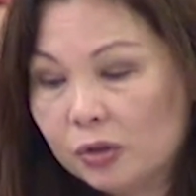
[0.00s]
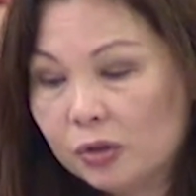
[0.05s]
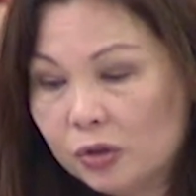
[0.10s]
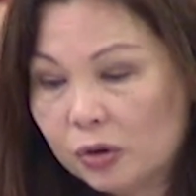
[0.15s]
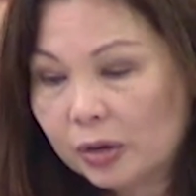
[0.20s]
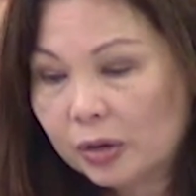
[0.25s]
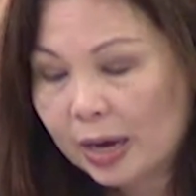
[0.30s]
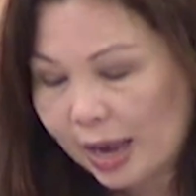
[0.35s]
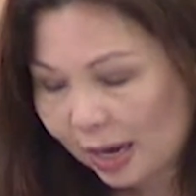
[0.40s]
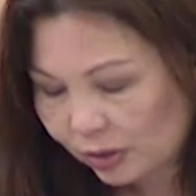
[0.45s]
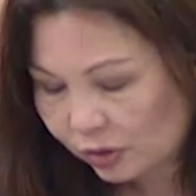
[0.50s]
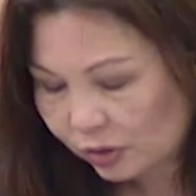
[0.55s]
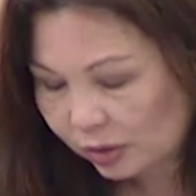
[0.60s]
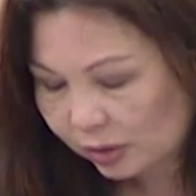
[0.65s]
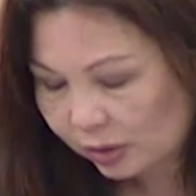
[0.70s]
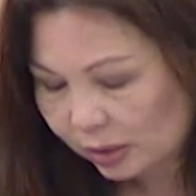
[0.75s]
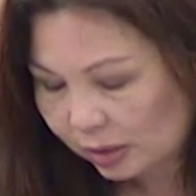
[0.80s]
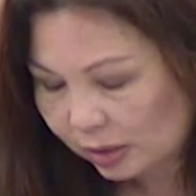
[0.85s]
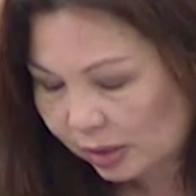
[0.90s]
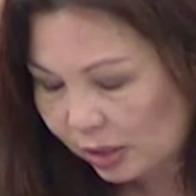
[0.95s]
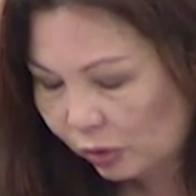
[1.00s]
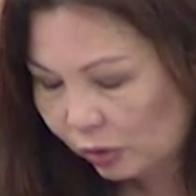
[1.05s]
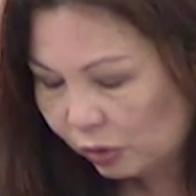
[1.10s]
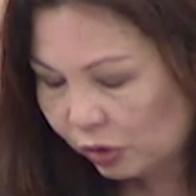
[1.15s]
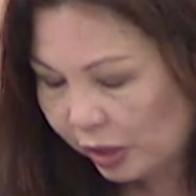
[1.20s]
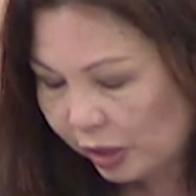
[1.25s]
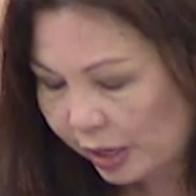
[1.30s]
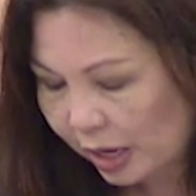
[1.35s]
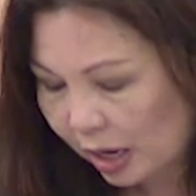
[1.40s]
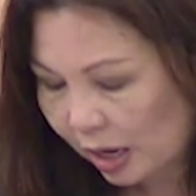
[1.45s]
Your actions at
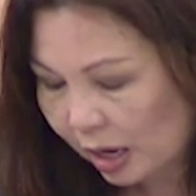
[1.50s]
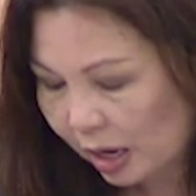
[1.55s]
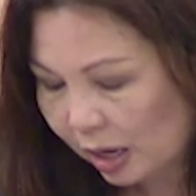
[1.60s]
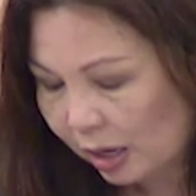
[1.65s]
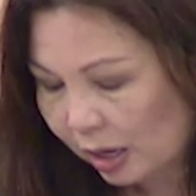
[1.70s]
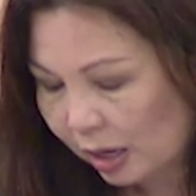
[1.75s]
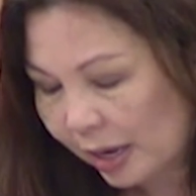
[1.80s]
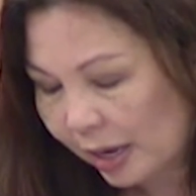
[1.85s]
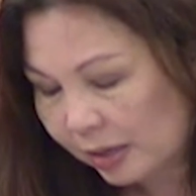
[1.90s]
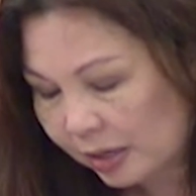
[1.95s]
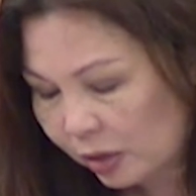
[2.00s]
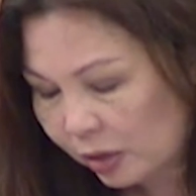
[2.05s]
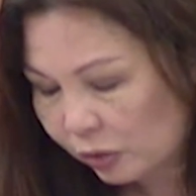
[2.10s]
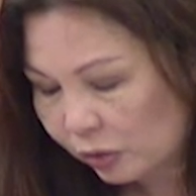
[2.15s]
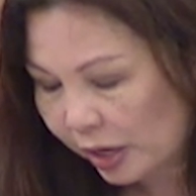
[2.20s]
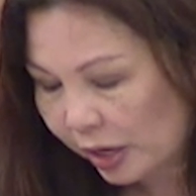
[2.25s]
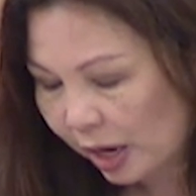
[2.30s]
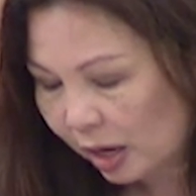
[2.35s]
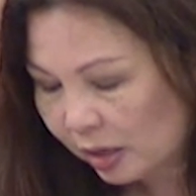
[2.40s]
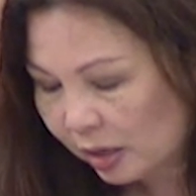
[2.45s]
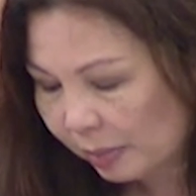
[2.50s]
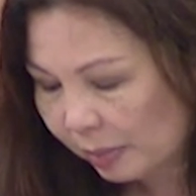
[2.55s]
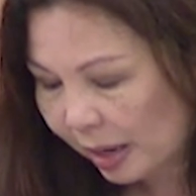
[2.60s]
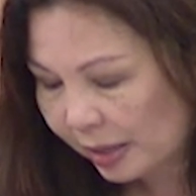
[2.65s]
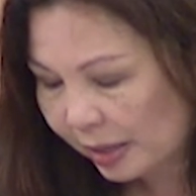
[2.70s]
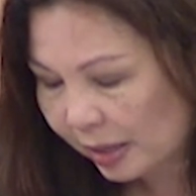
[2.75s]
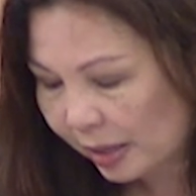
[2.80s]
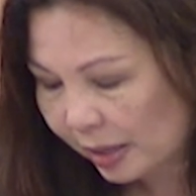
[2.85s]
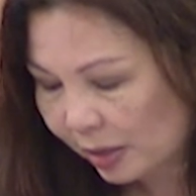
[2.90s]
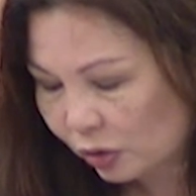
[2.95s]
DOJ
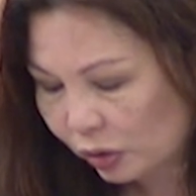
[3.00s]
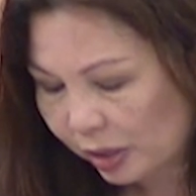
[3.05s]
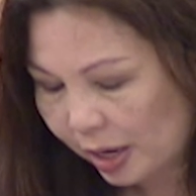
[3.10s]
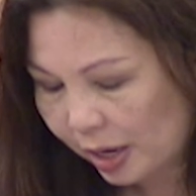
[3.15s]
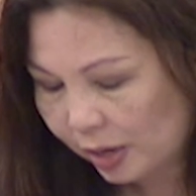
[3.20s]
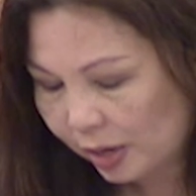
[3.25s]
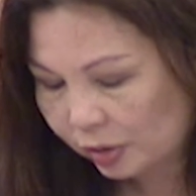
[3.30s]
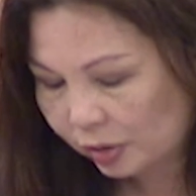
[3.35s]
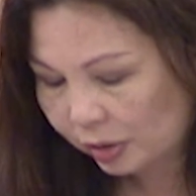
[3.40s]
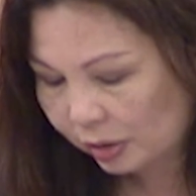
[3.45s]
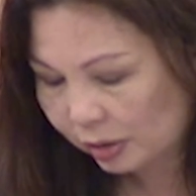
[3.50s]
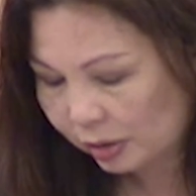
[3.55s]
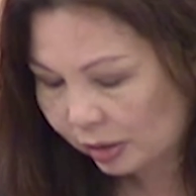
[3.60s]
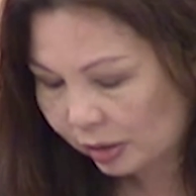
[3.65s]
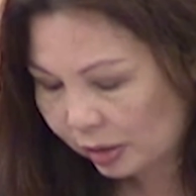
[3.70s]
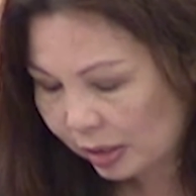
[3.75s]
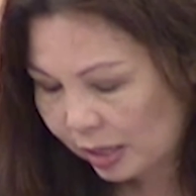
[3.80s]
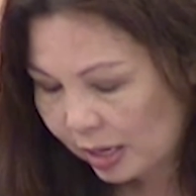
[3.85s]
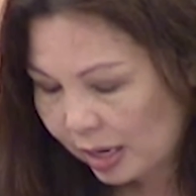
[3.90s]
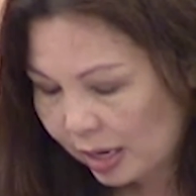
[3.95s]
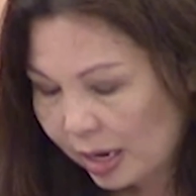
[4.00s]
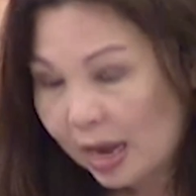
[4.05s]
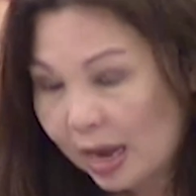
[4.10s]
undermine that education.